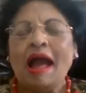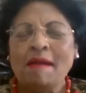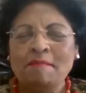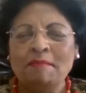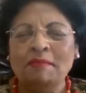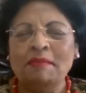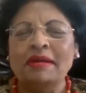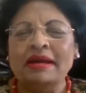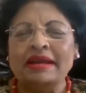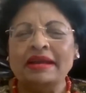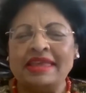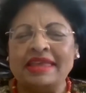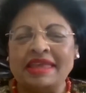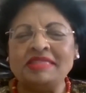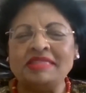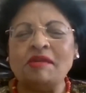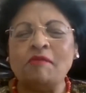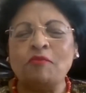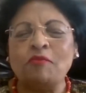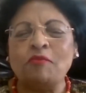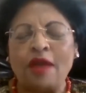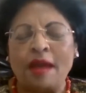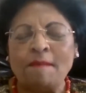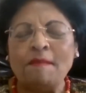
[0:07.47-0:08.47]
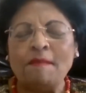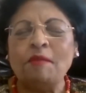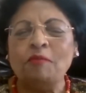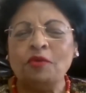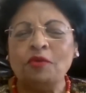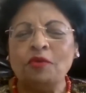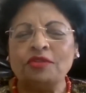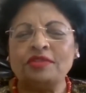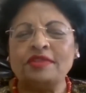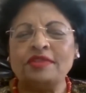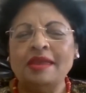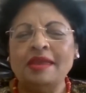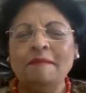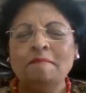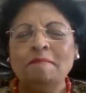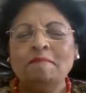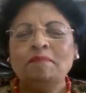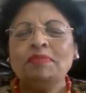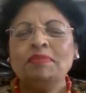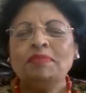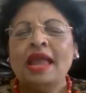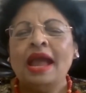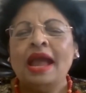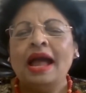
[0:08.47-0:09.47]
I'm Geetha Ramamurthy,
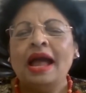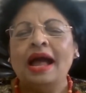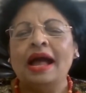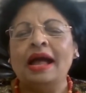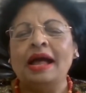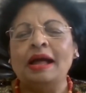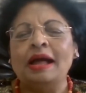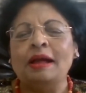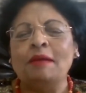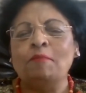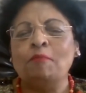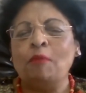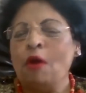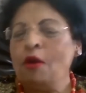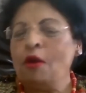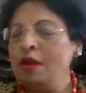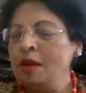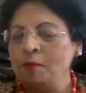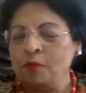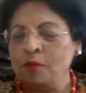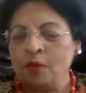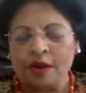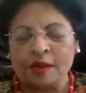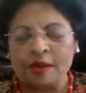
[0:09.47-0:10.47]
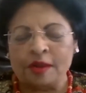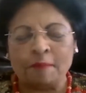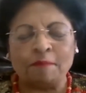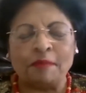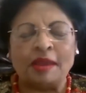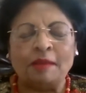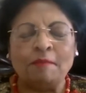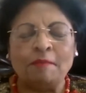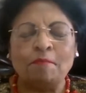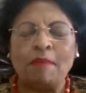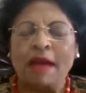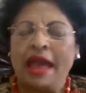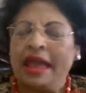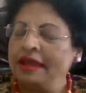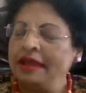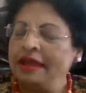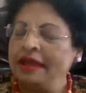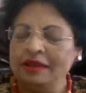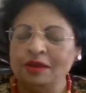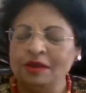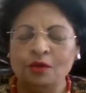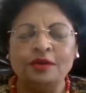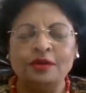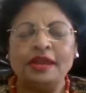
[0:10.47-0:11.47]
born in
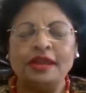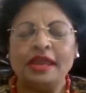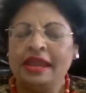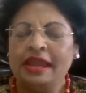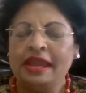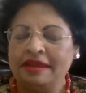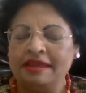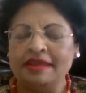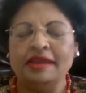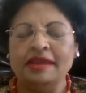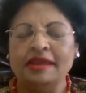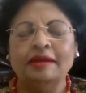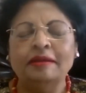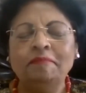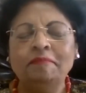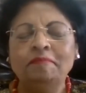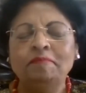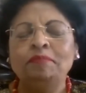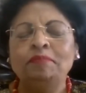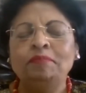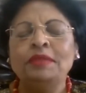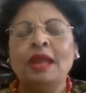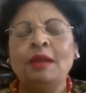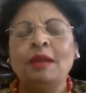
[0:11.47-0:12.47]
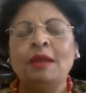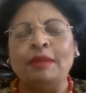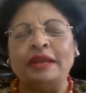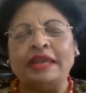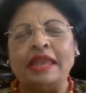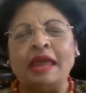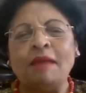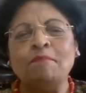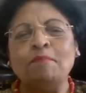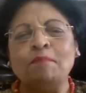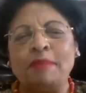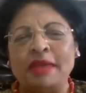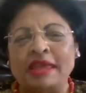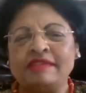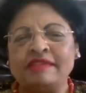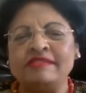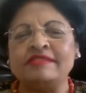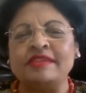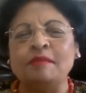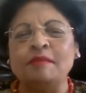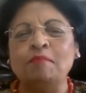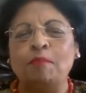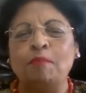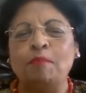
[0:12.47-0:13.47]
Bangalore, India, but I'm
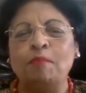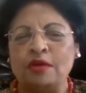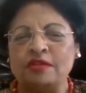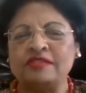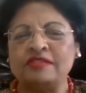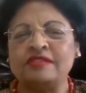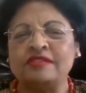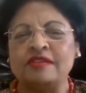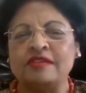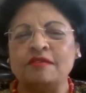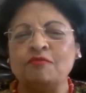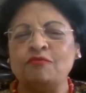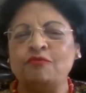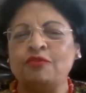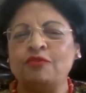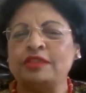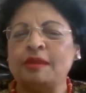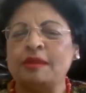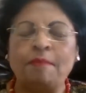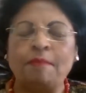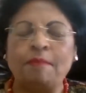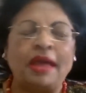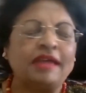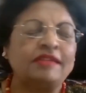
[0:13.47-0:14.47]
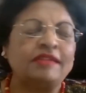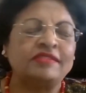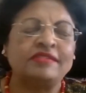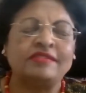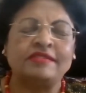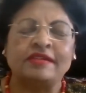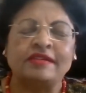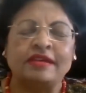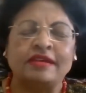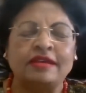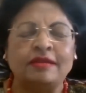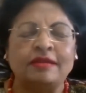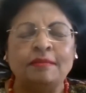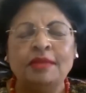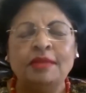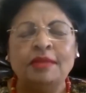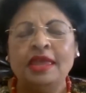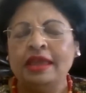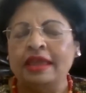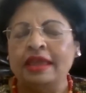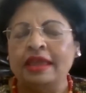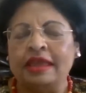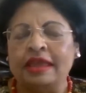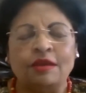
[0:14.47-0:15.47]
based in Boston for the past,
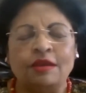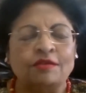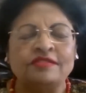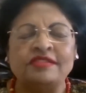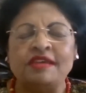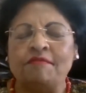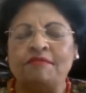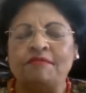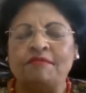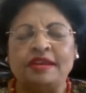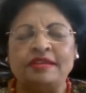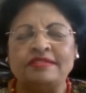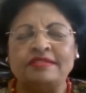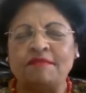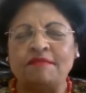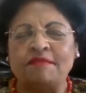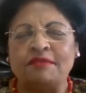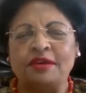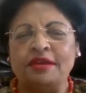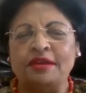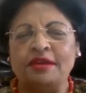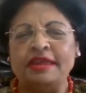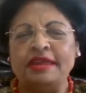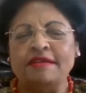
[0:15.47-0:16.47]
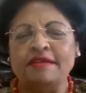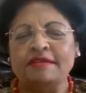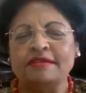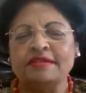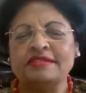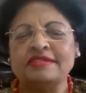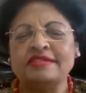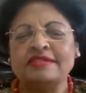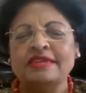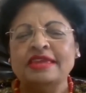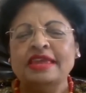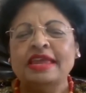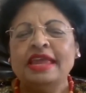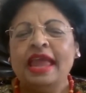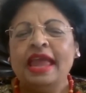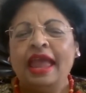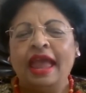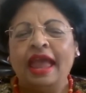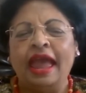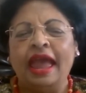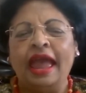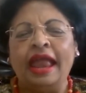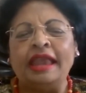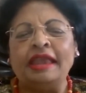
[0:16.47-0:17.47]
several years.
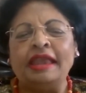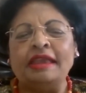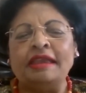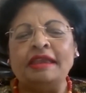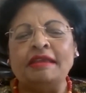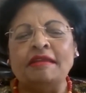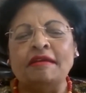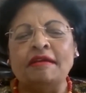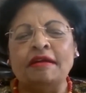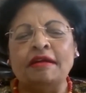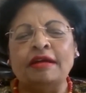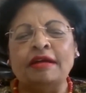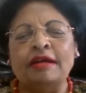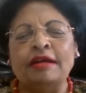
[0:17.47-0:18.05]
And